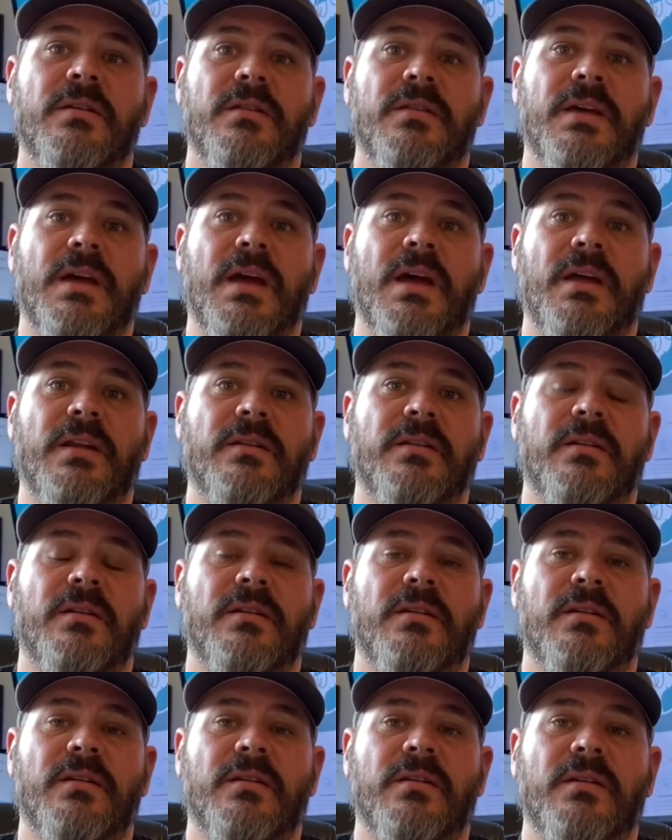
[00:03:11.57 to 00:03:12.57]
That,
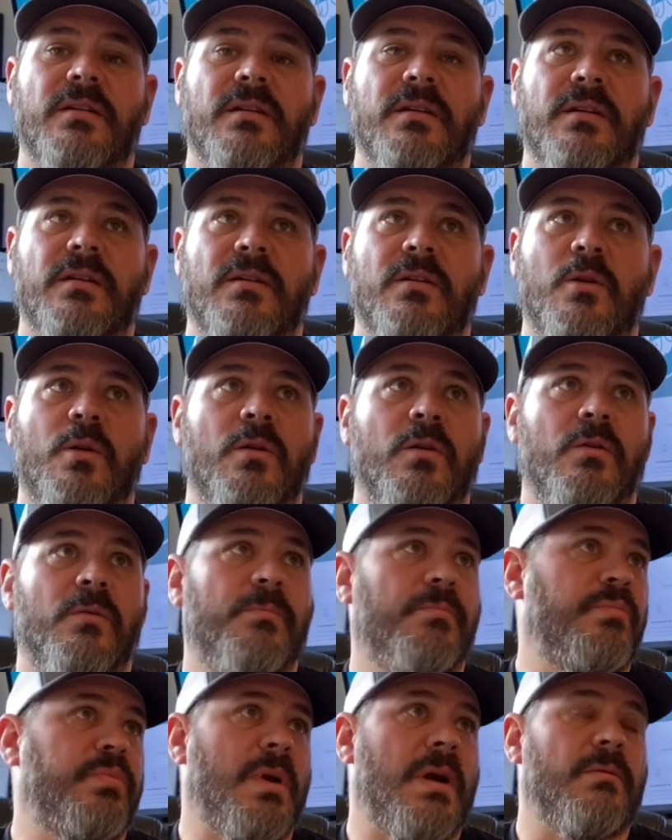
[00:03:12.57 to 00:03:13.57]

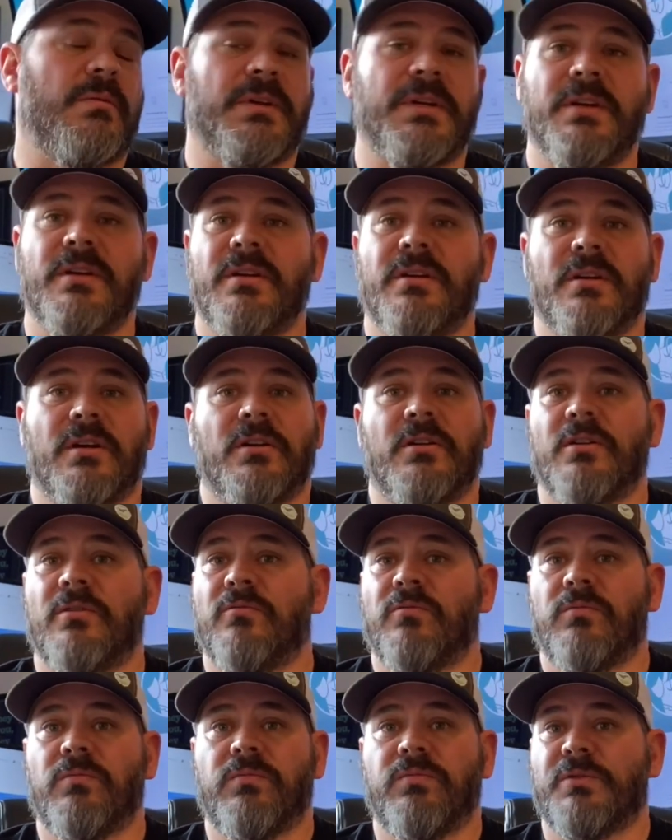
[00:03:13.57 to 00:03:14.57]
probably a
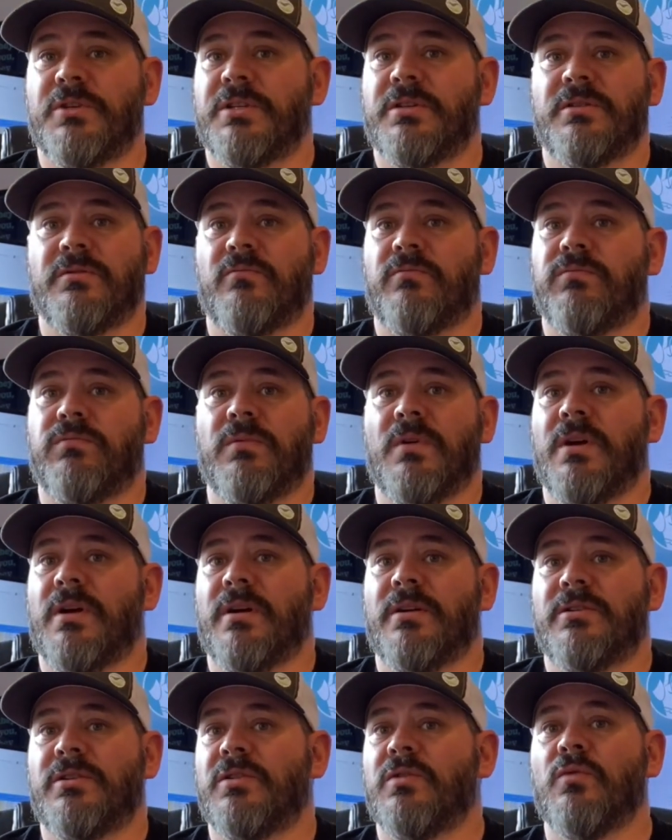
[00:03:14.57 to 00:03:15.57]
good
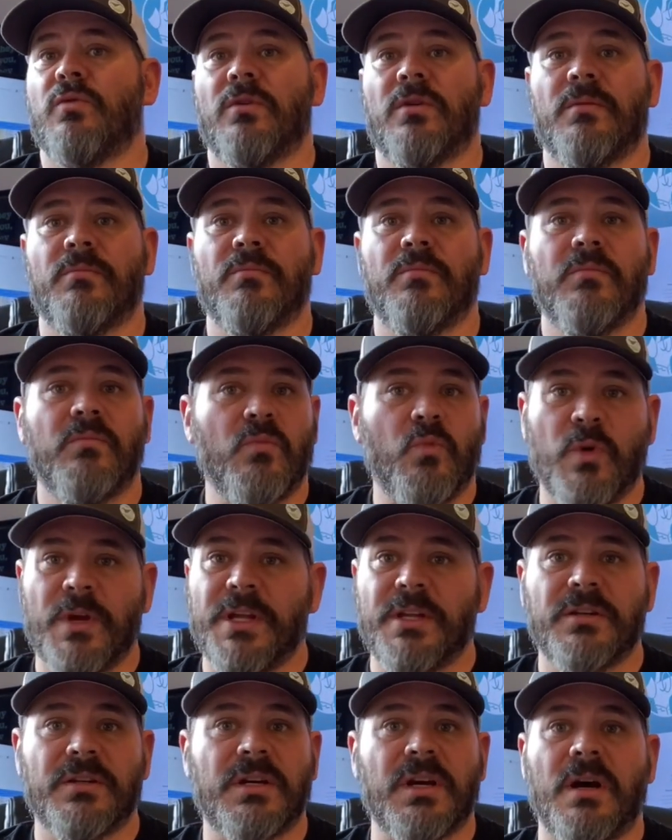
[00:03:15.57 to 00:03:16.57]
storm,
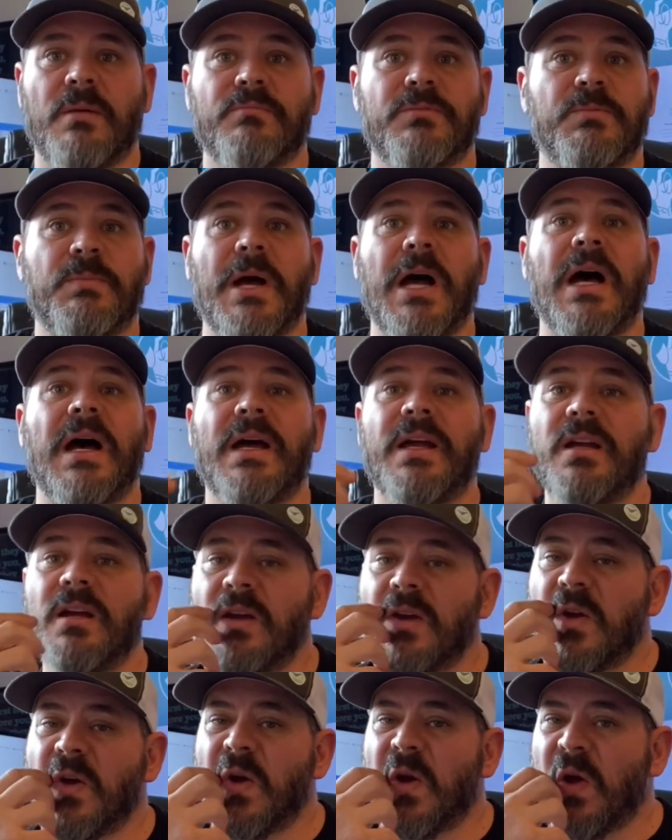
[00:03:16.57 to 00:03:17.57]
wind comes by,
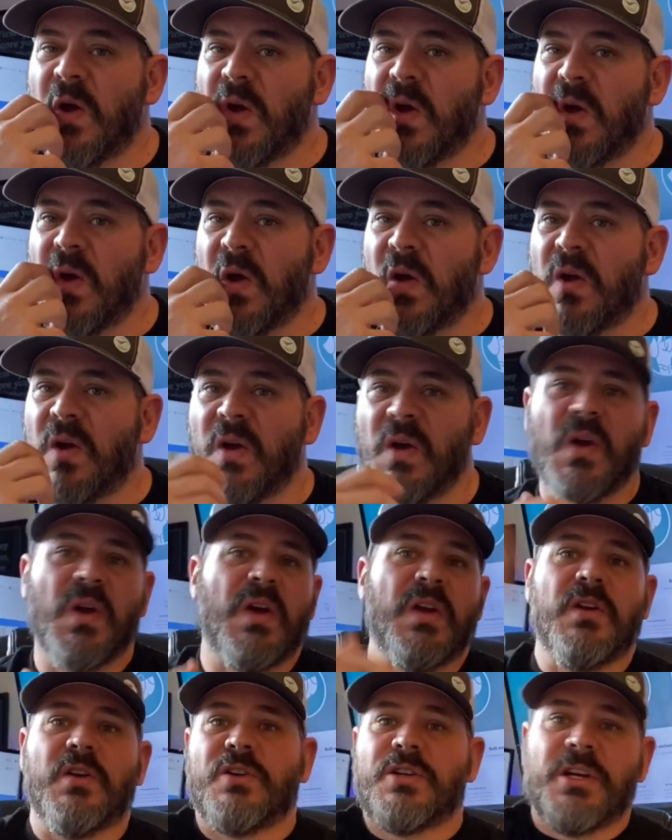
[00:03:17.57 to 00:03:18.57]

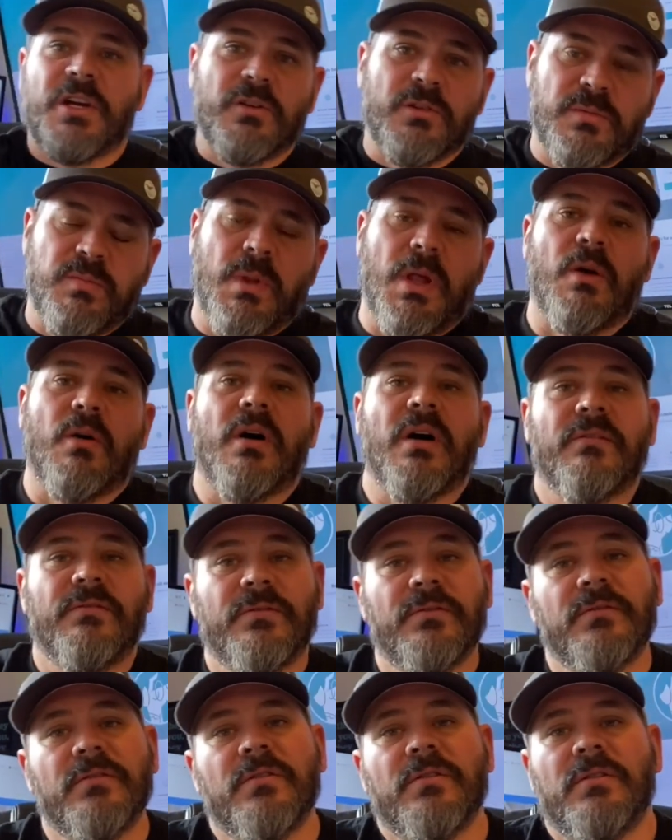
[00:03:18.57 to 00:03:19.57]
and your shingles blow off.
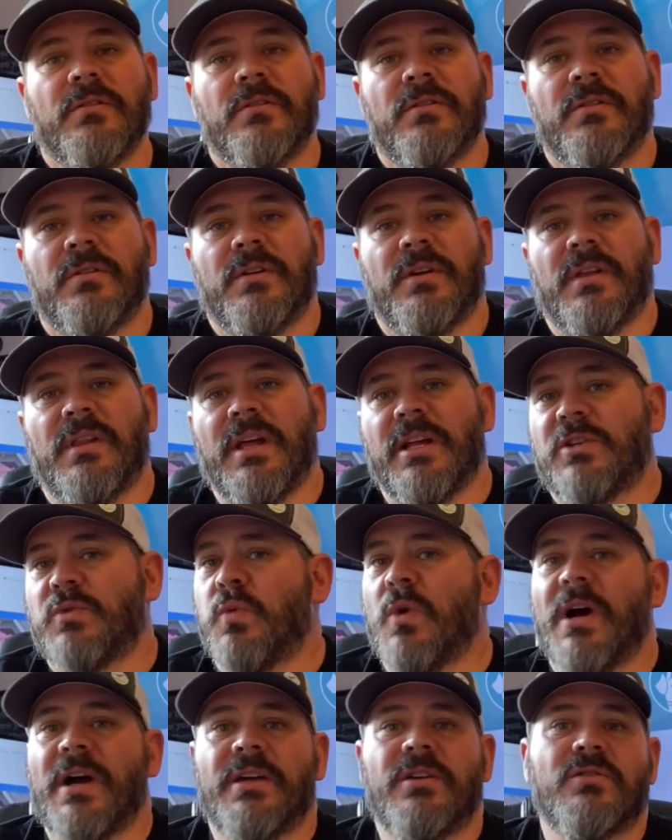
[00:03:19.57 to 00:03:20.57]
And that's
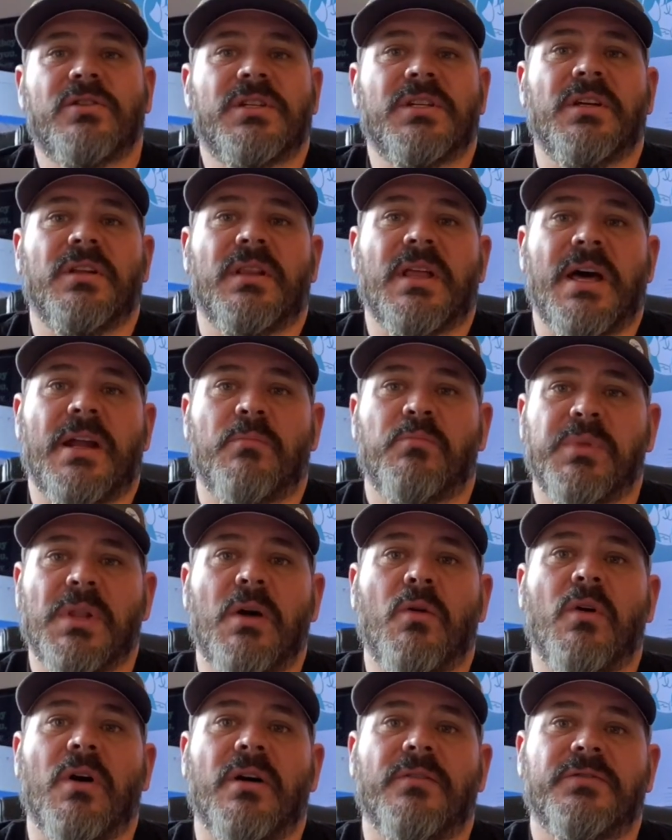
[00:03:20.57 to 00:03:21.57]
why you see a lot of
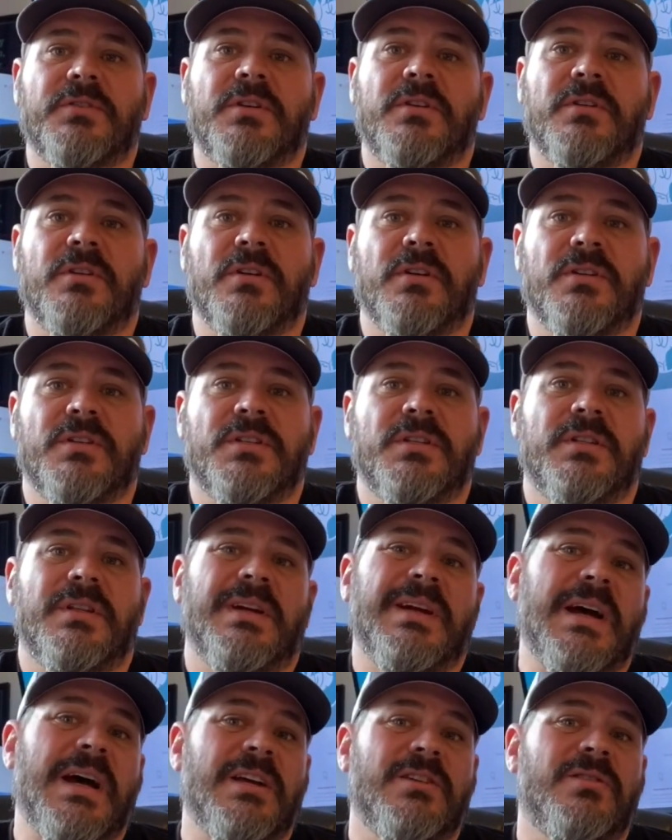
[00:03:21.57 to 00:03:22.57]
blow-offs, because the
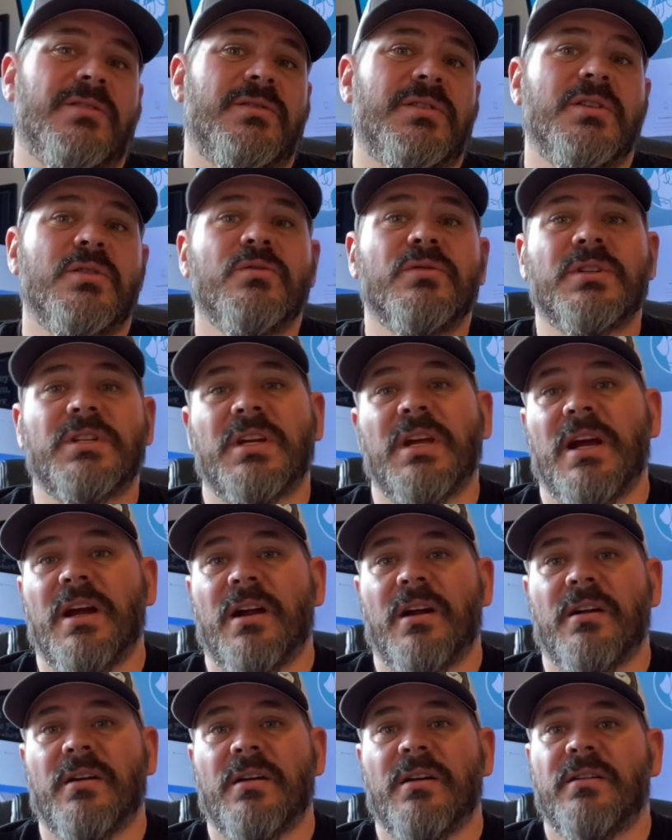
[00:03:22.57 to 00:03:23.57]
guys are too
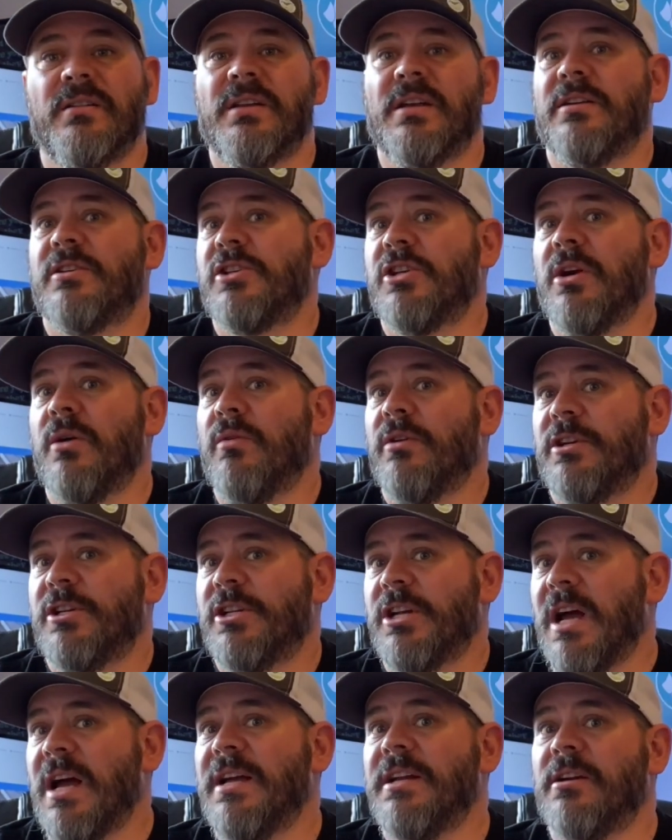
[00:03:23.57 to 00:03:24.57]
scared to show a
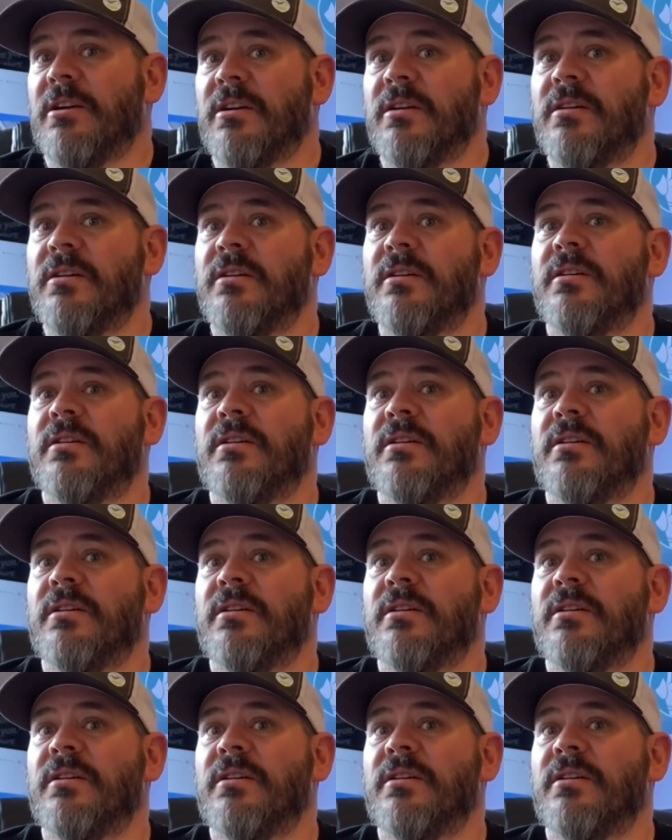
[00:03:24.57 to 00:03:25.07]
shiner,